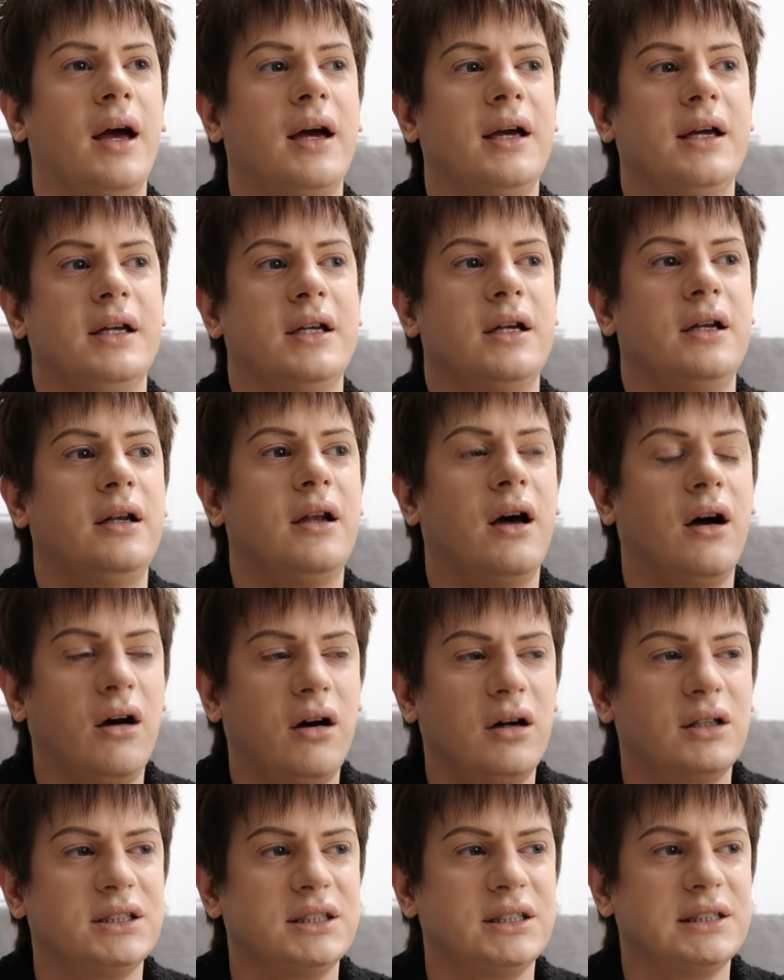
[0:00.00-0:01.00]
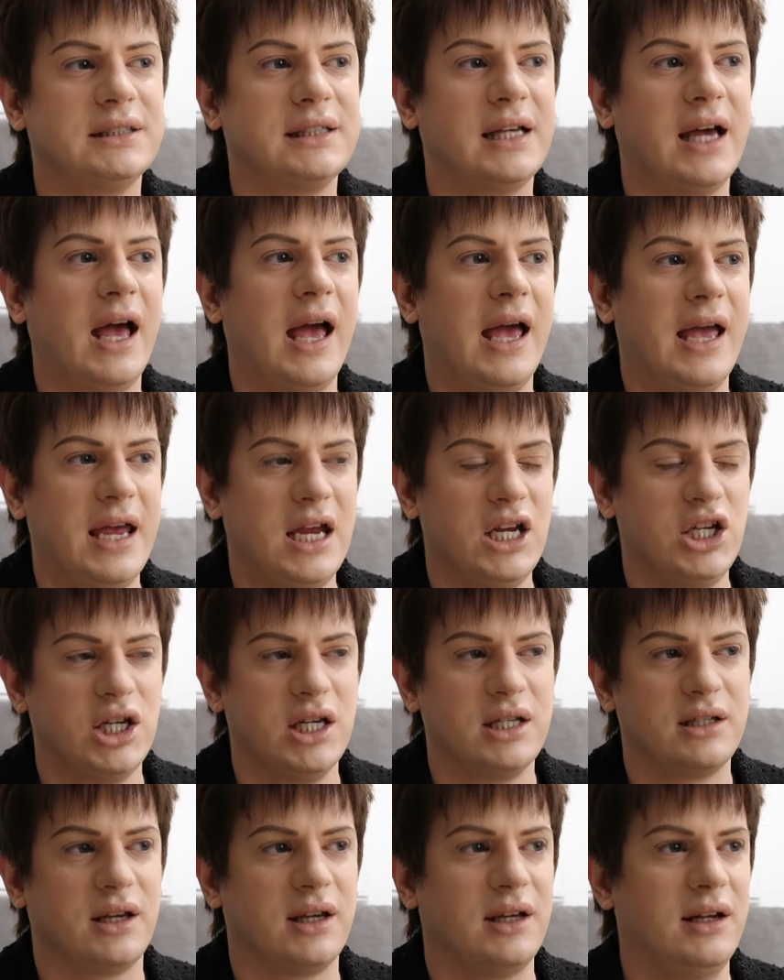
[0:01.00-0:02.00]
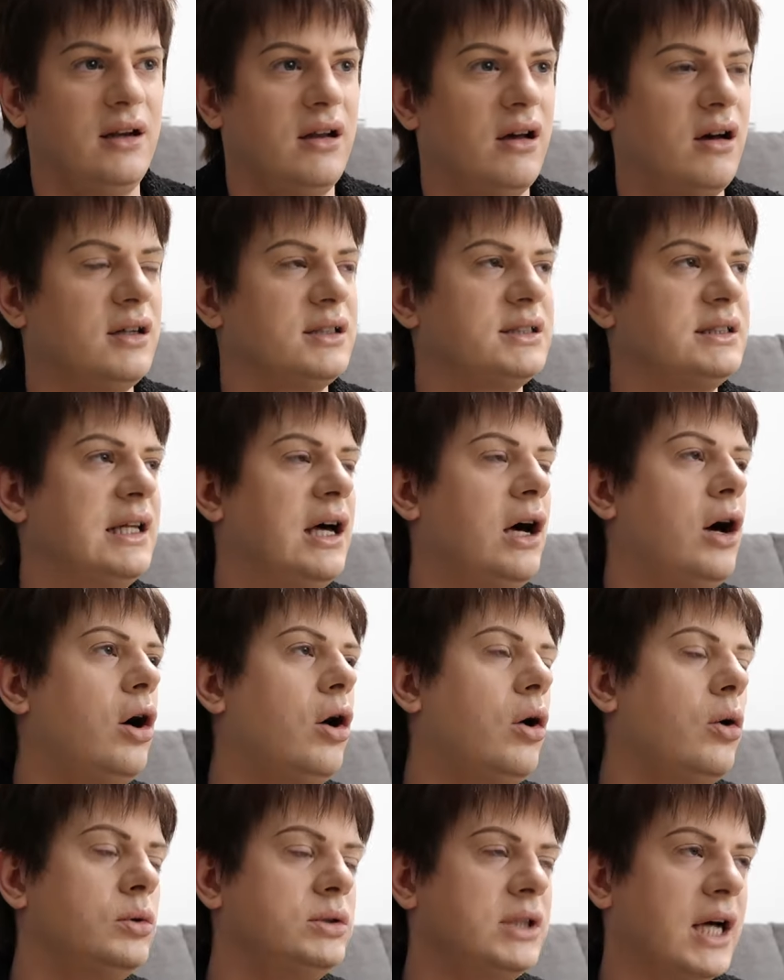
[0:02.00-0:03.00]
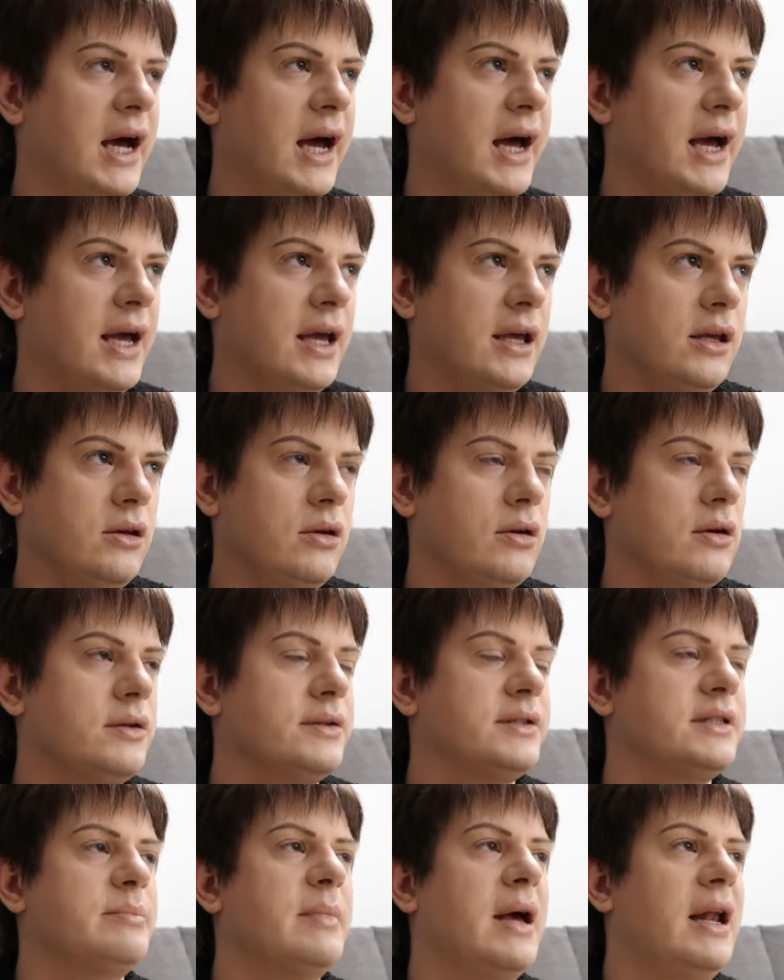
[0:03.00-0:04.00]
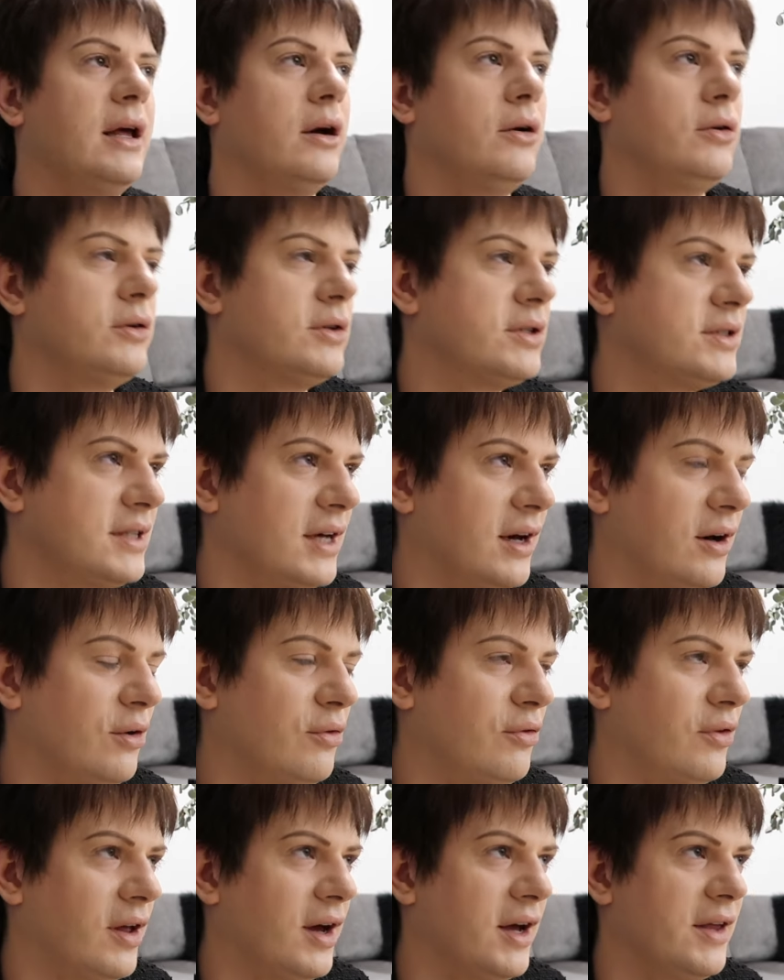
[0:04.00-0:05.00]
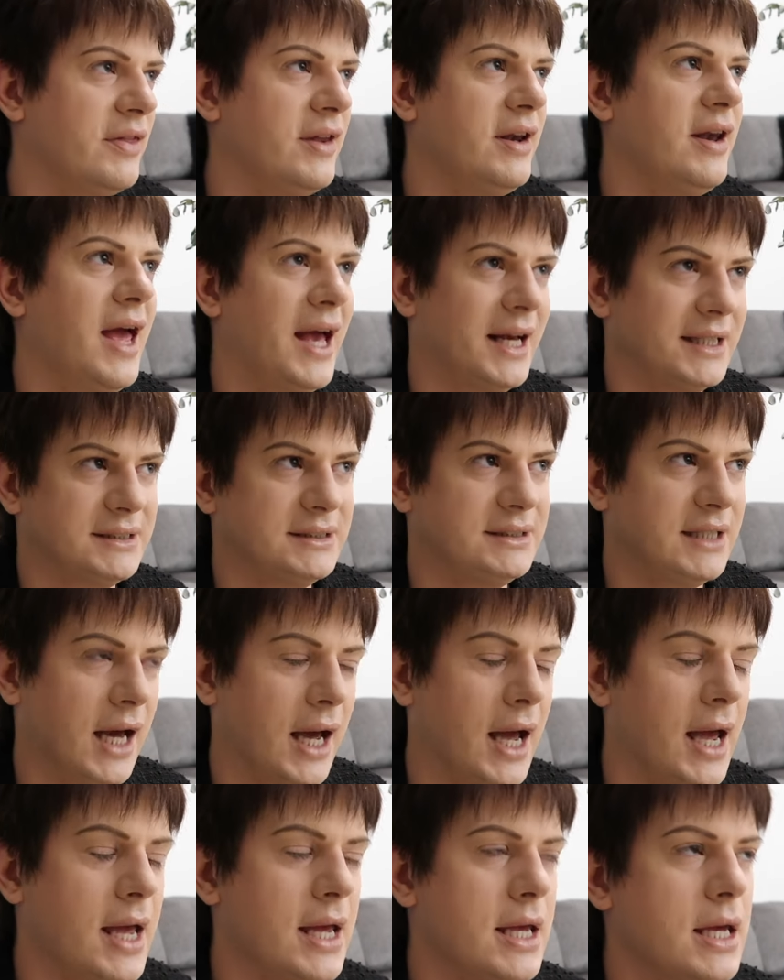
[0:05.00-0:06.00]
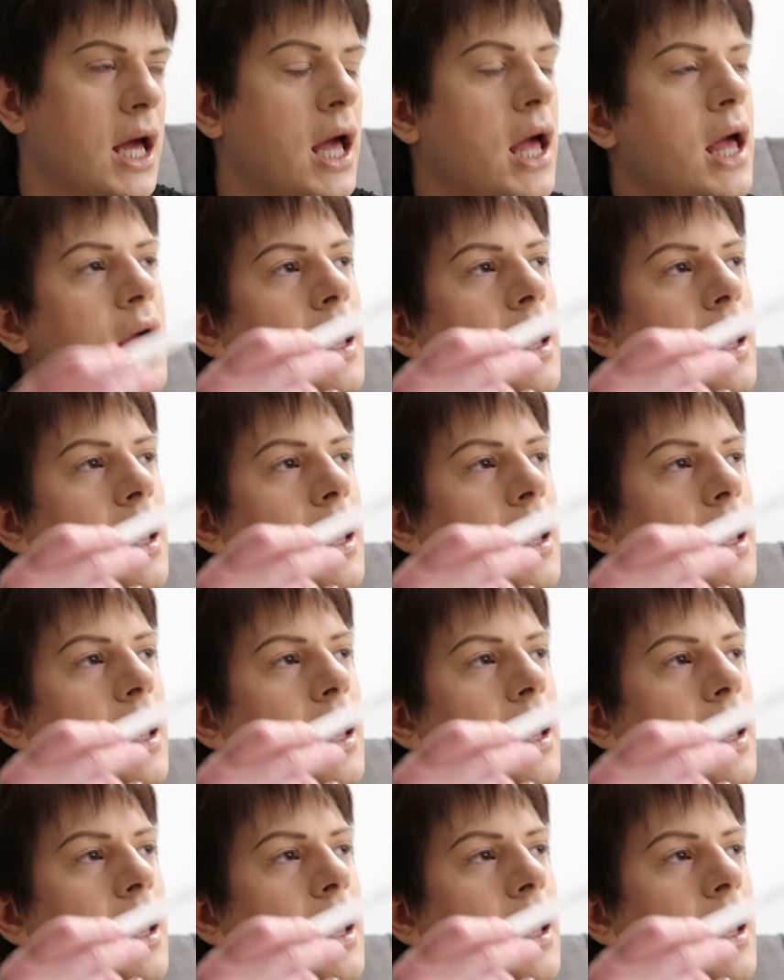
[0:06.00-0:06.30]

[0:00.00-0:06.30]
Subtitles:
It lasts ages, like it lasts the whole day. You could smell it on yourself like the next day.